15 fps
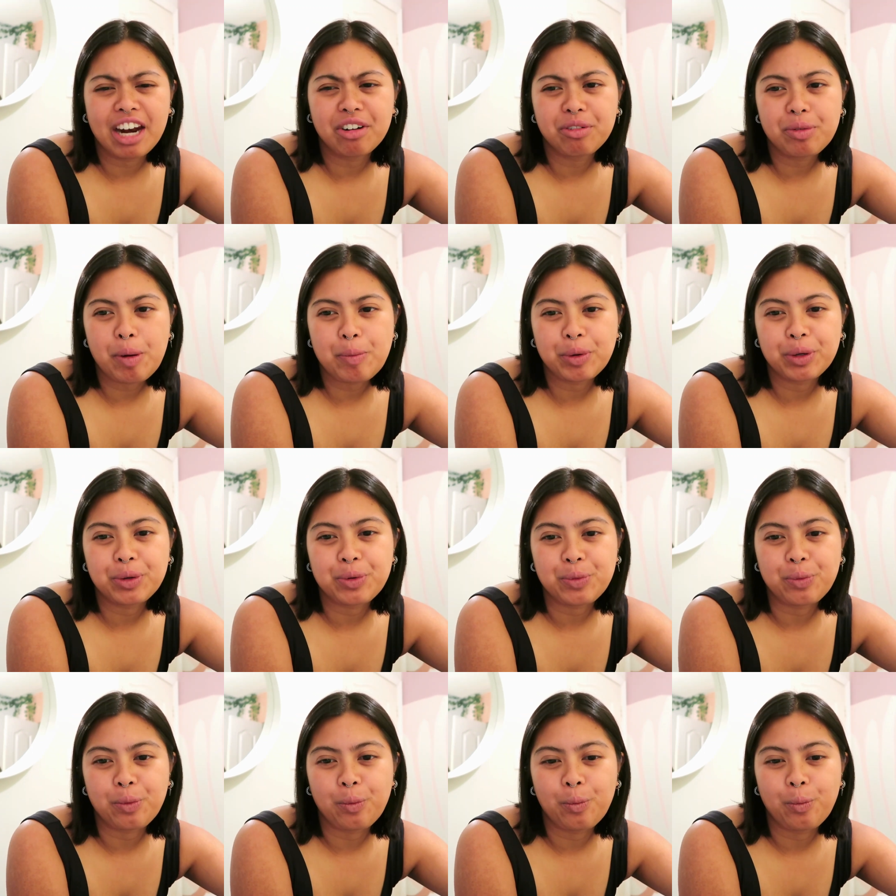I don't remember
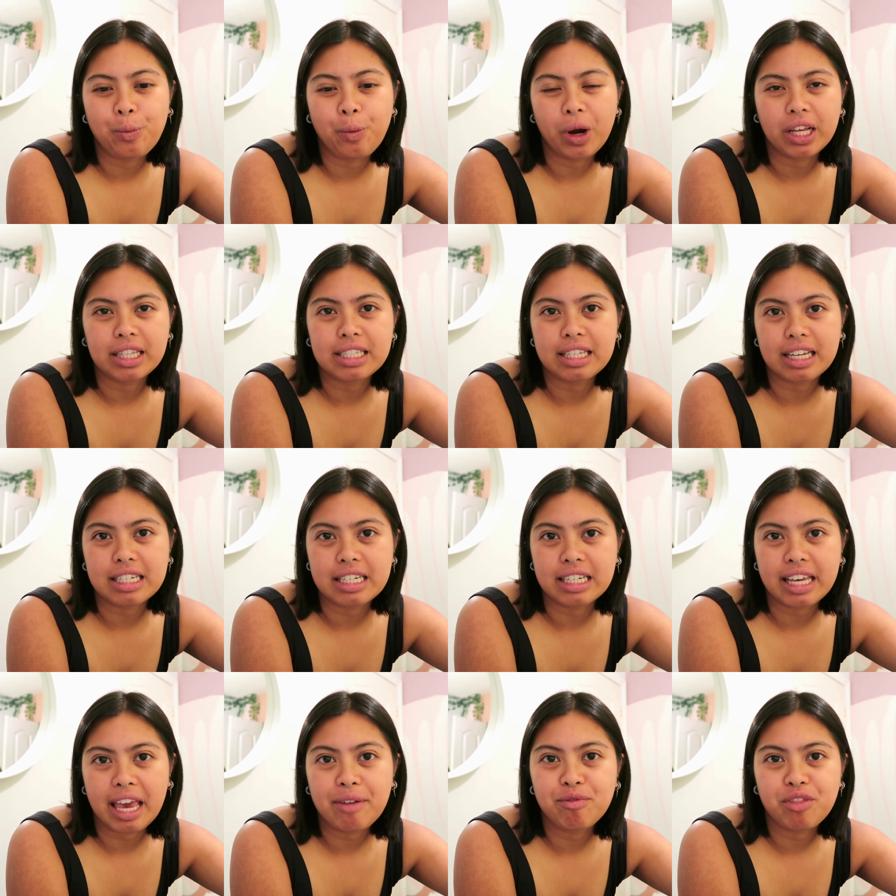where this
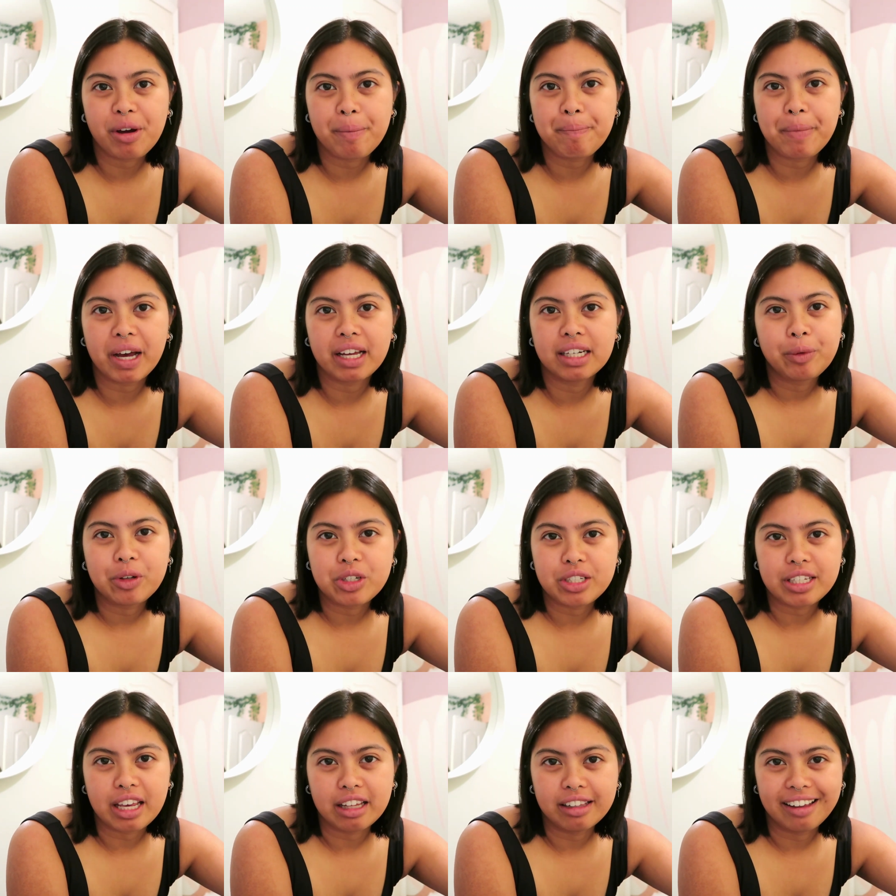idea came from, but we were
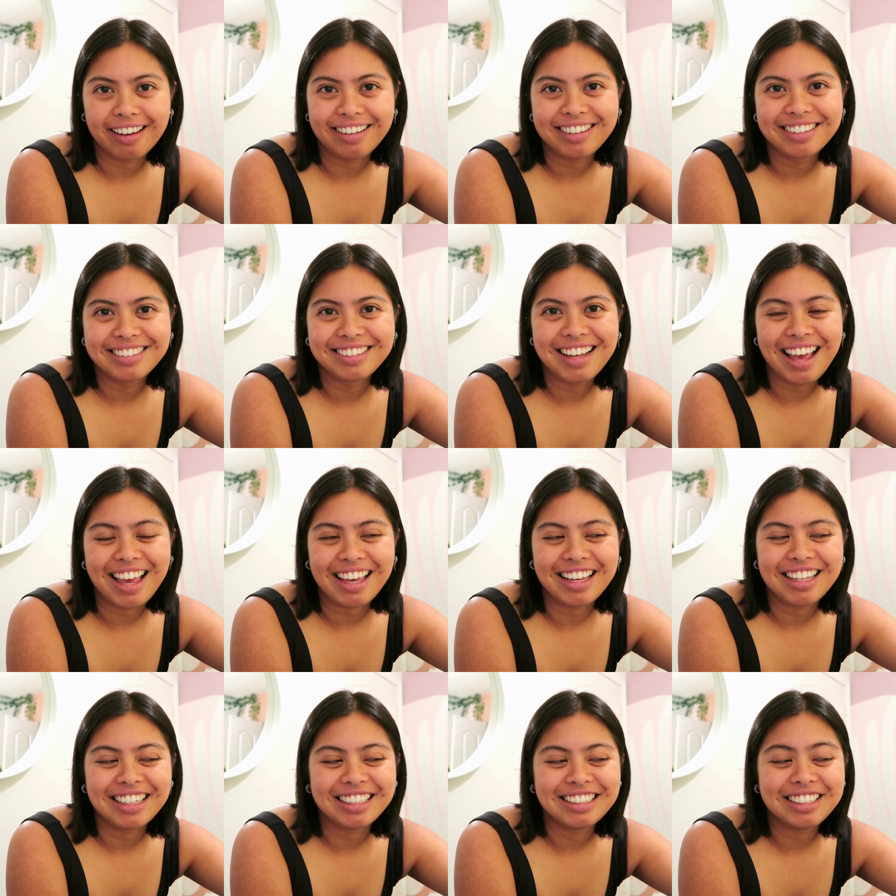just giggling
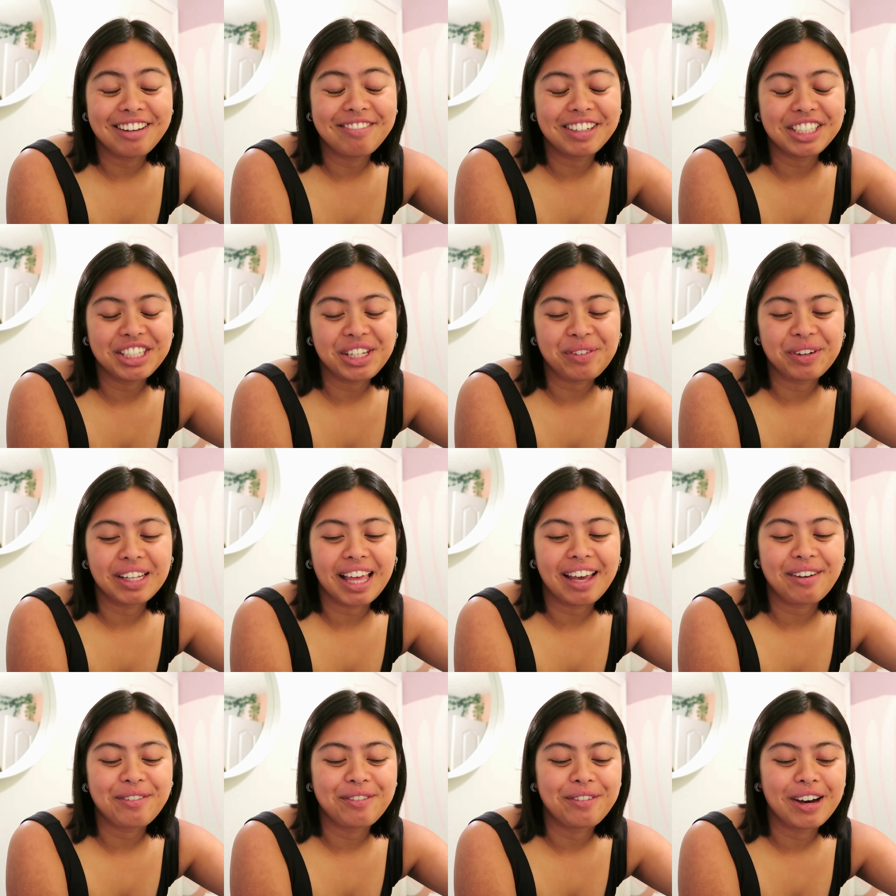and eventually we're
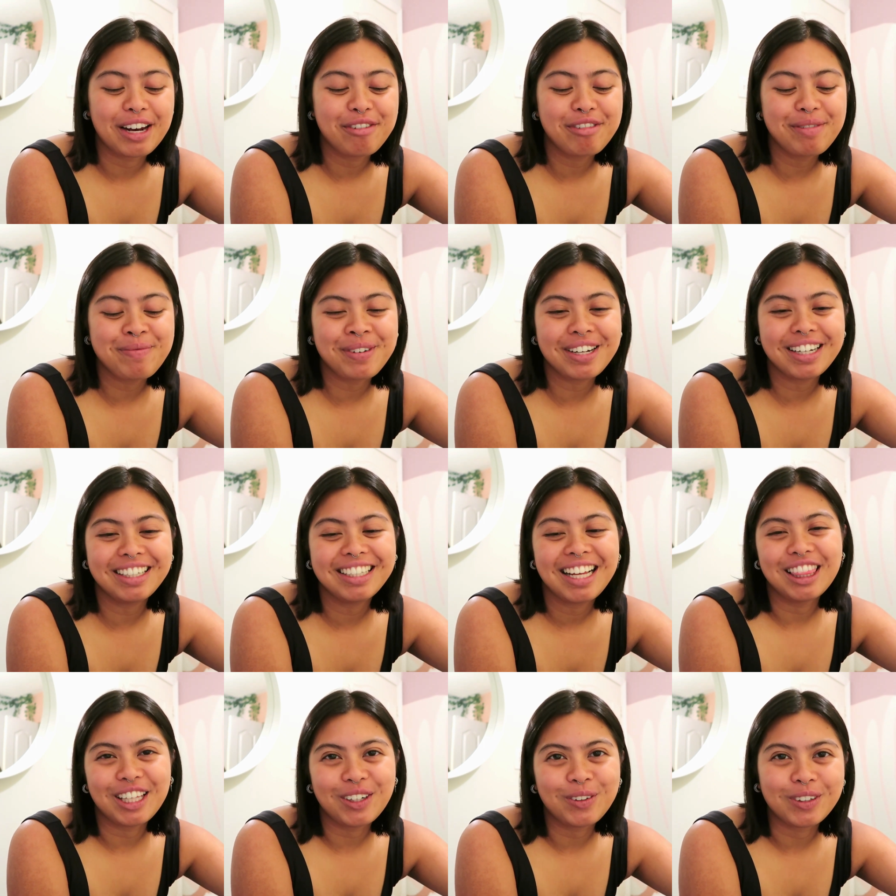like what if we
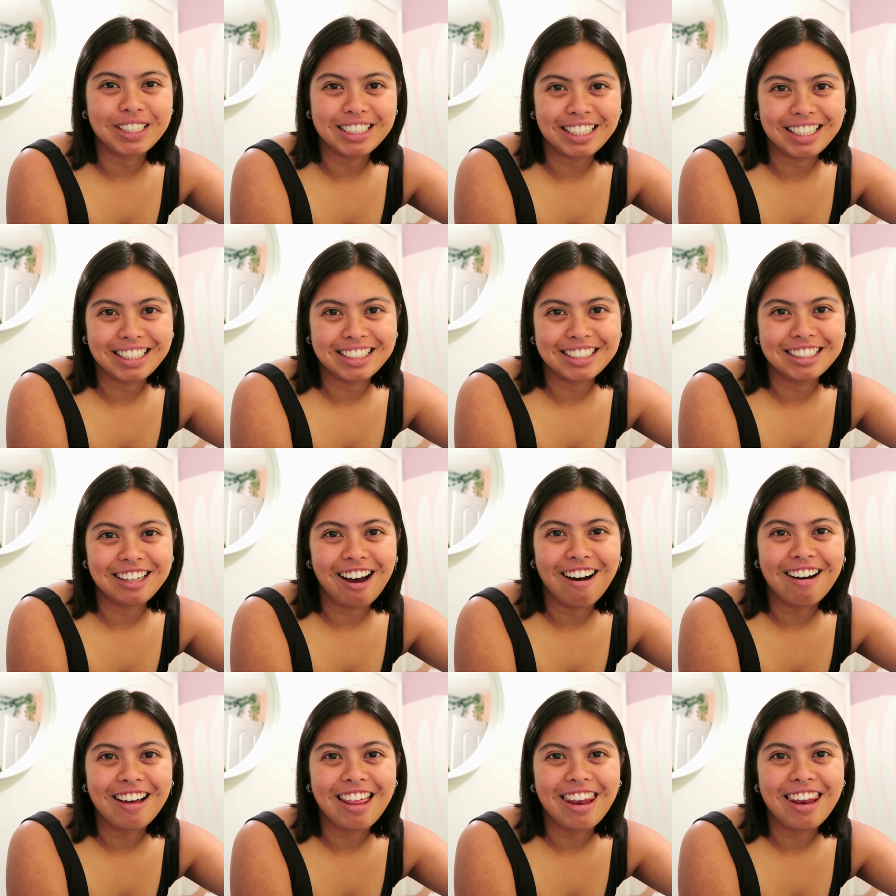put little horses
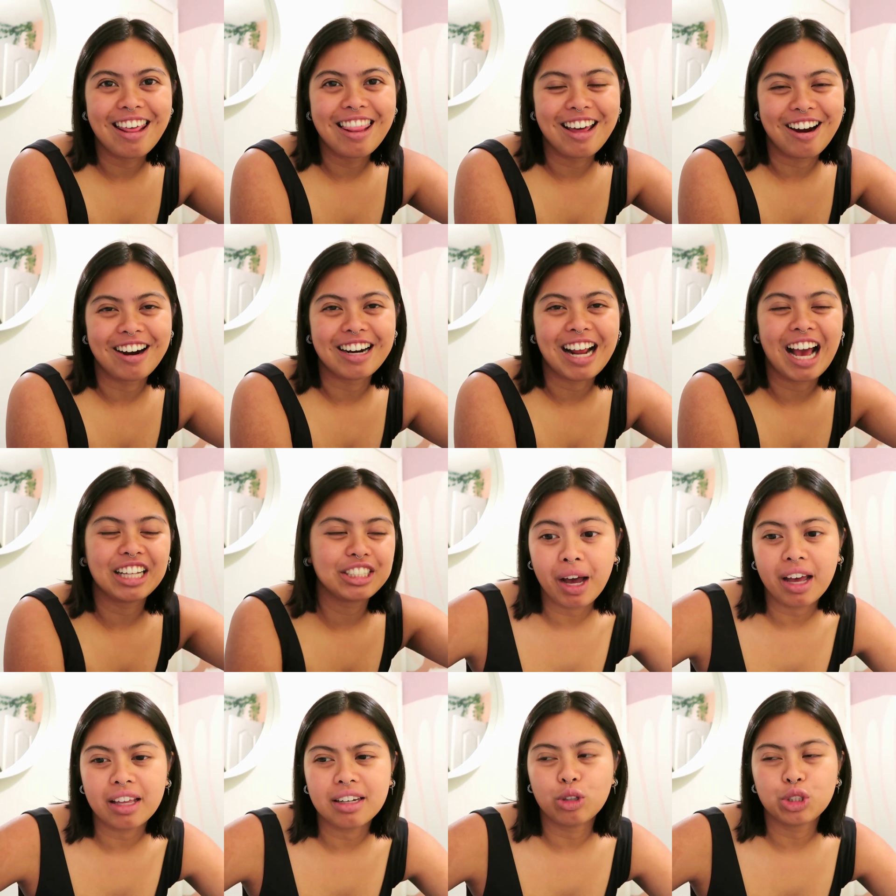on the hard hat
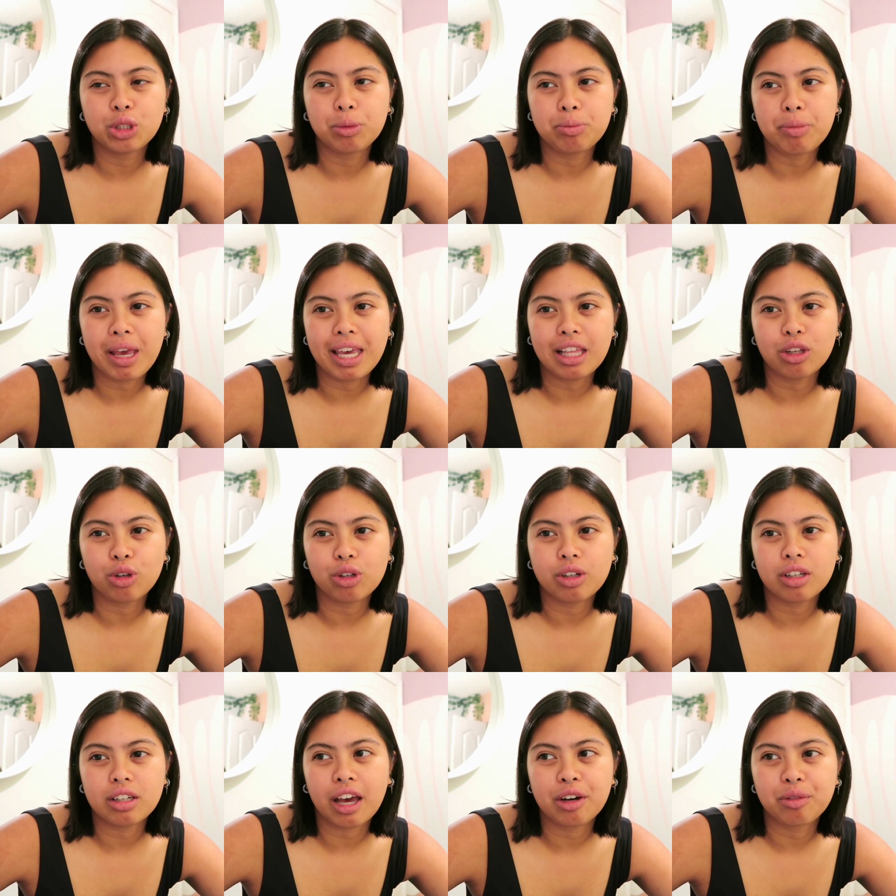but also make it
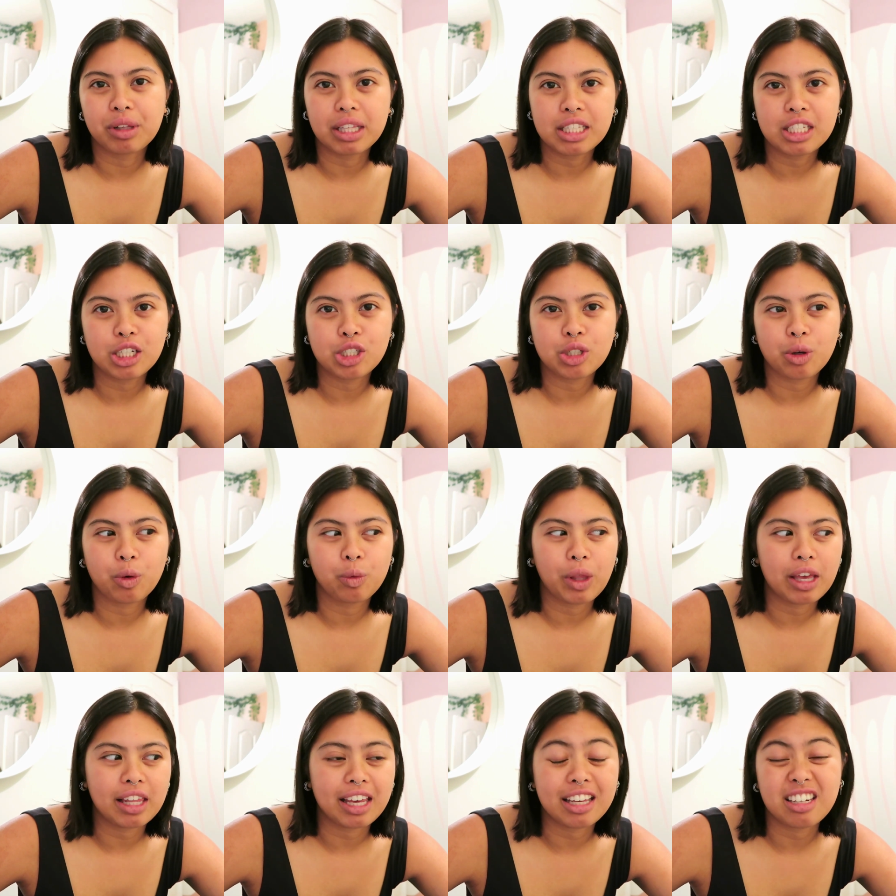look kind of realistic so
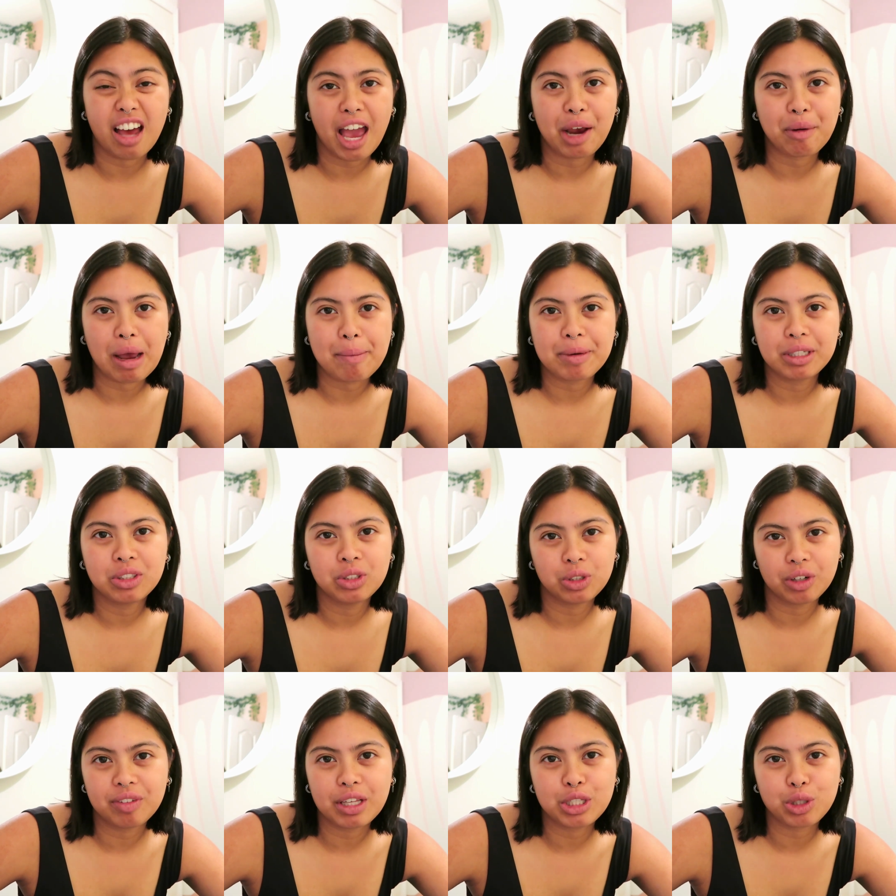like like a diorama
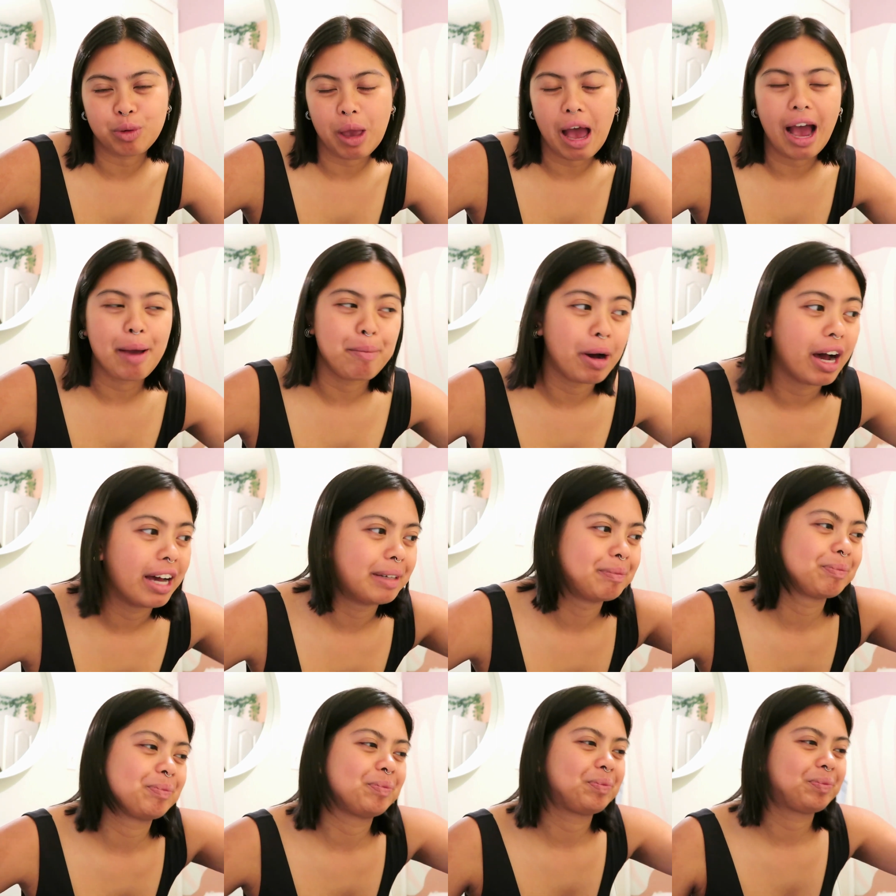sort of thing so we, I bought